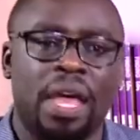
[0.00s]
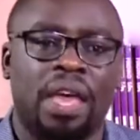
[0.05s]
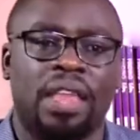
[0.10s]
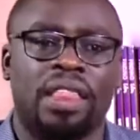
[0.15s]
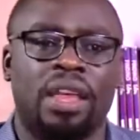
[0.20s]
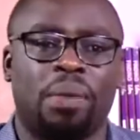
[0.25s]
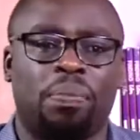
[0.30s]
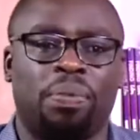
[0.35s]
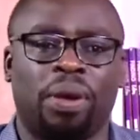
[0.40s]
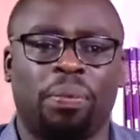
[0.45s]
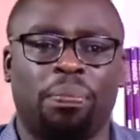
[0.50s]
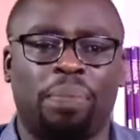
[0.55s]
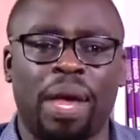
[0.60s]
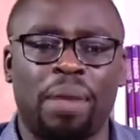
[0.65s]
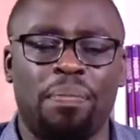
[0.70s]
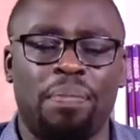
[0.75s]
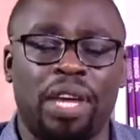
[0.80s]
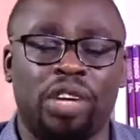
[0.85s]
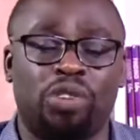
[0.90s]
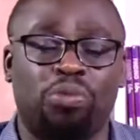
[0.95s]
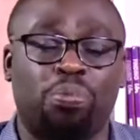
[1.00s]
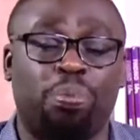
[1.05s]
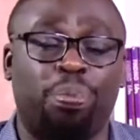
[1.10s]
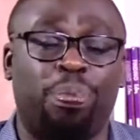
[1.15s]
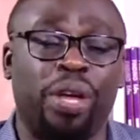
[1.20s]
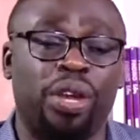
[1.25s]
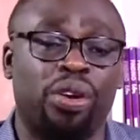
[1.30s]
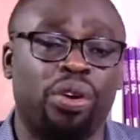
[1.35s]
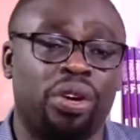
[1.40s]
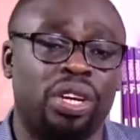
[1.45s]
The prepayment
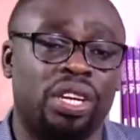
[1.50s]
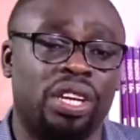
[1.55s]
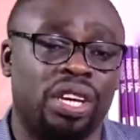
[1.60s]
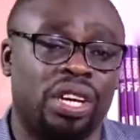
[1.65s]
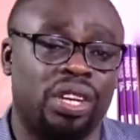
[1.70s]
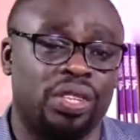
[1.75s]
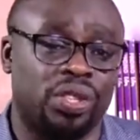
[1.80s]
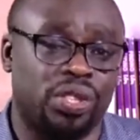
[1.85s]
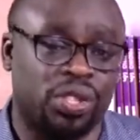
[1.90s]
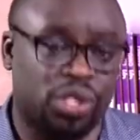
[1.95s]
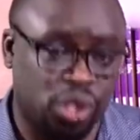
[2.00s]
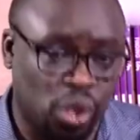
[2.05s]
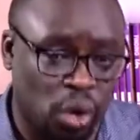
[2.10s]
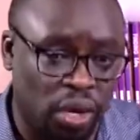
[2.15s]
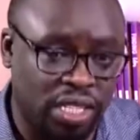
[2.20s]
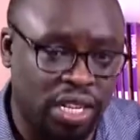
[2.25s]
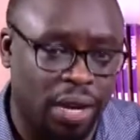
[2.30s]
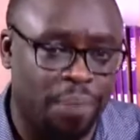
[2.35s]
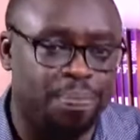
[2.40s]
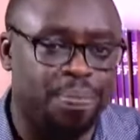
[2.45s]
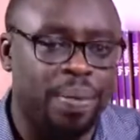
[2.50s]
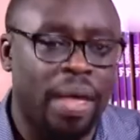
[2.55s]
period is shorter.